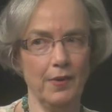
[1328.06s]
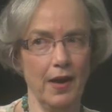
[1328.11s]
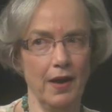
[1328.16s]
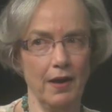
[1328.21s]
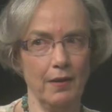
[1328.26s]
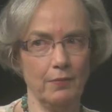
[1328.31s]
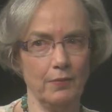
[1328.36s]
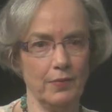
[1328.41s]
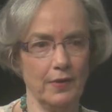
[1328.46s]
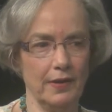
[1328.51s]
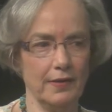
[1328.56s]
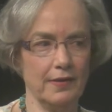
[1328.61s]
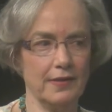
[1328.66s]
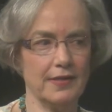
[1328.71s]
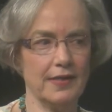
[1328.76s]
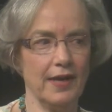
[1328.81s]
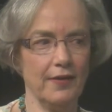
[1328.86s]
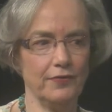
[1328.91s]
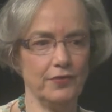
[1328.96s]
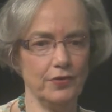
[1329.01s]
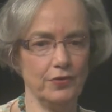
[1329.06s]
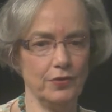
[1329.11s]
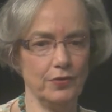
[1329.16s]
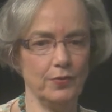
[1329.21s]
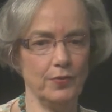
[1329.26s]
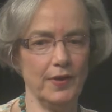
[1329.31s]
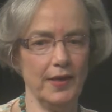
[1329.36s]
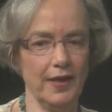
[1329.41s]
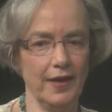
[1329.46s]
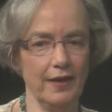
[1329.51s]
um, this
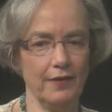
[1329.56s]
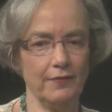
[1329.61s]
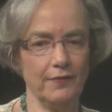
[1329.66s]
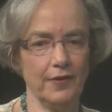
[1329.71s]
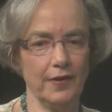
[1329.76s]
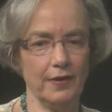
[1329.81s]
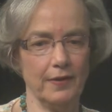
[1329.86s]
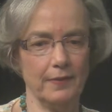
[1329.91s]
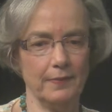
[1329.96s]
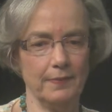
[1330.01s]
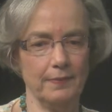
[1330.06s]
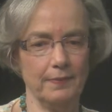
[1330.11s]
afternoon, we have a uh,